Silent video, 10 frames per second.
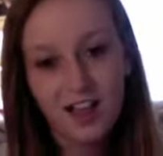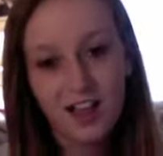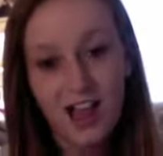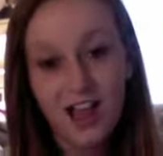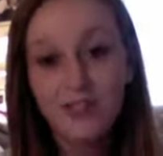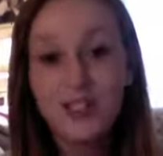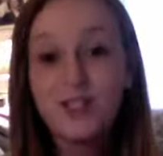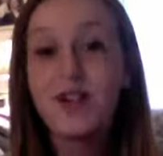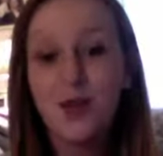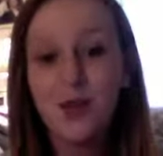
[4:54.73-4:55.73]
I
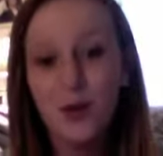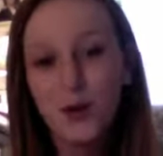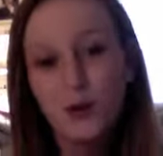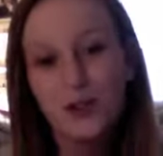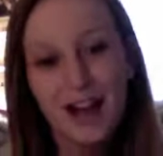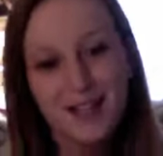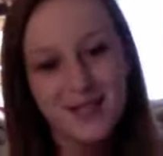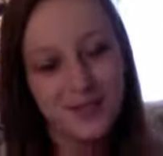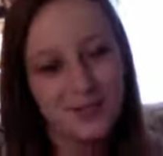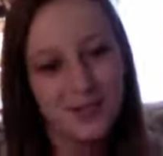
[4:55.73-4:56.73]
really find the whole
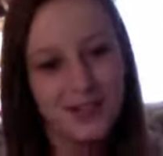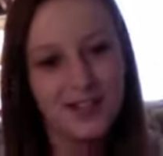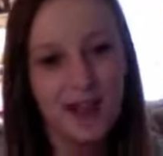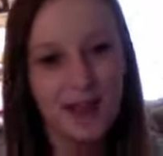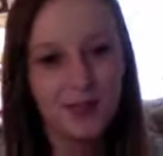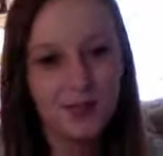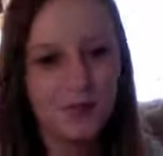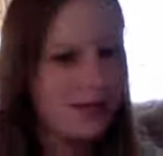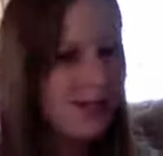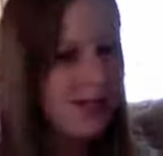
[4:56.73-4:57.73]
concept of learning styles
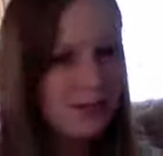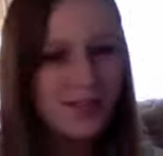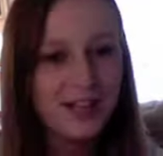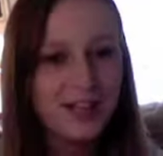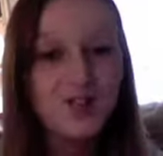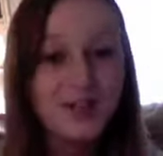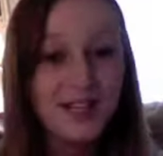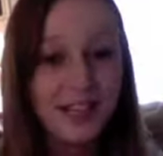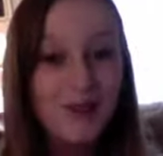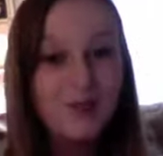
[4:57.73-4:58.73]
really, really
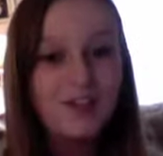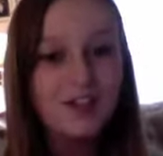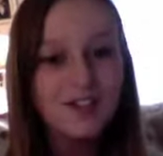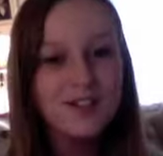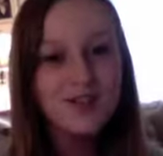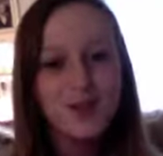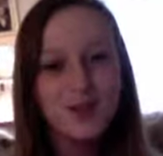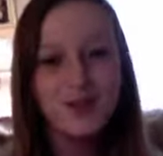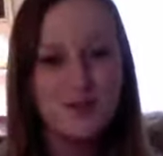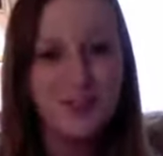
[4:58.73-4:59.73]
interesting and helpful,
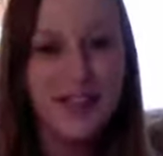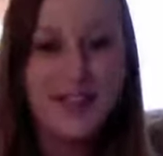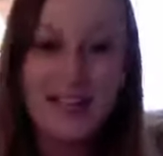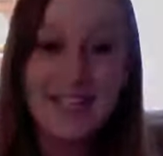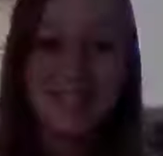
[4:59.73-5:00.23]
so I'm glad that I did